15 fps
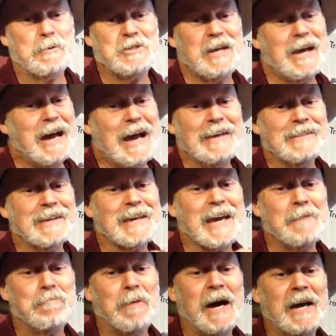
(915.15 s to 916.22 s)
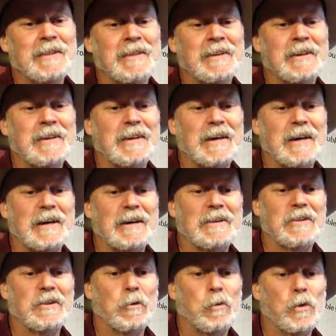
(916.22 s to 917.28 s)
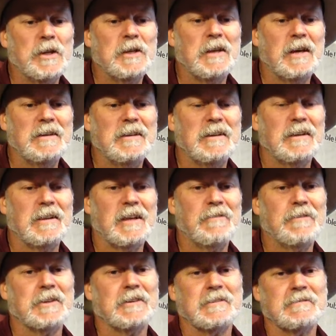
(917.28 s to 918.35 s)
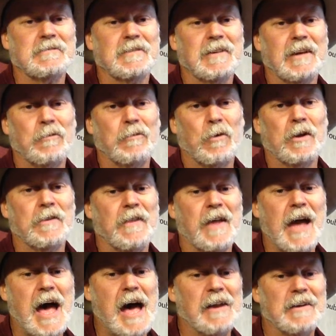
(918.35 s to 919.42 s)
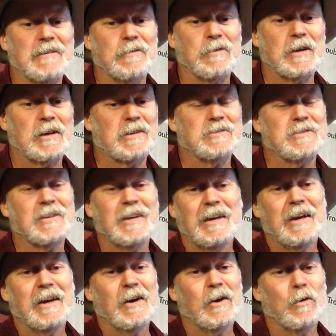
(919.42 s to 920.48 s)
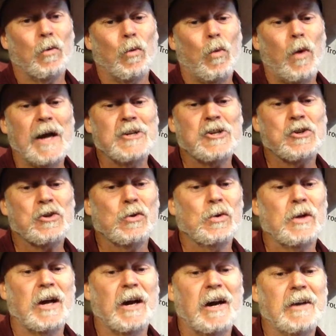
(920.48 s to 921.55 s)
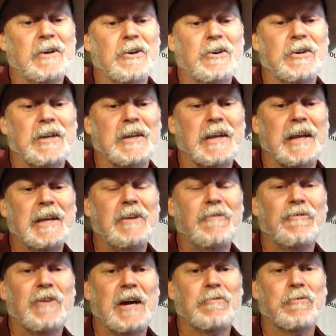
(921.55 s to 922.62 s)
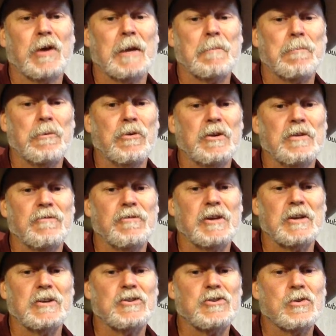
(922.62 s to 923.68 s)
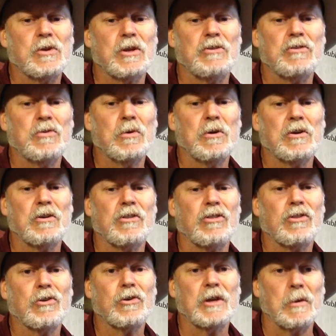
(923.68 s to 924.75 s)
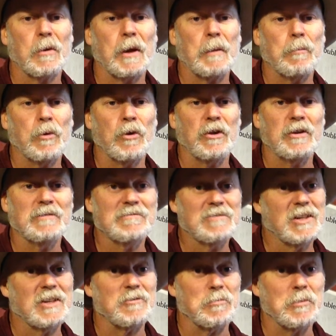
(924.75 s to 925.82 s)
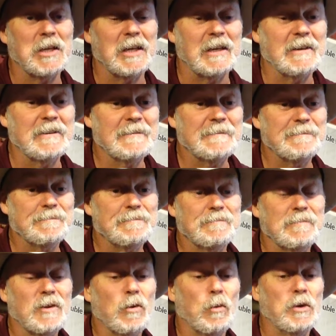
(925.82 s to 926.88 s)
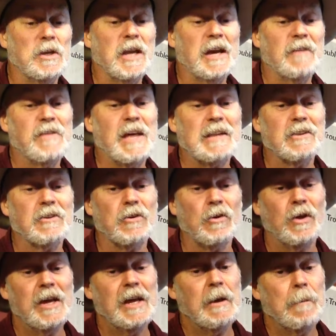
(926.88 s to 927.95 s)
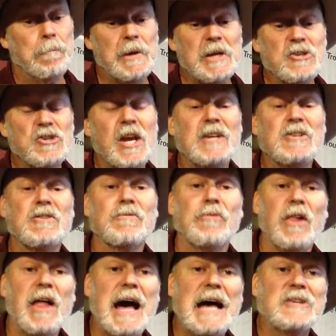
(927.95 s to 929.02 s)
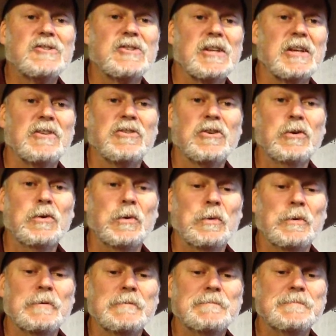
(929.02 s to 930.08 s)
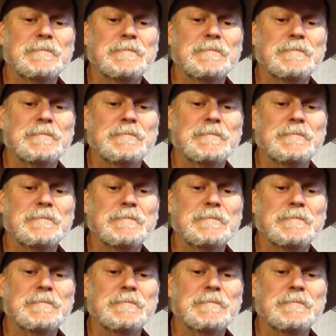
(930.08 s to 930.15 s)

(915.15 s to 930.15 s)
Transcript: But yeah, I think I'd buy the Win 1911 and run that. Because why shoot a 185 grain bullet if you can shoot a 230 grain bullet, says me. When you have that little big change in velocity too.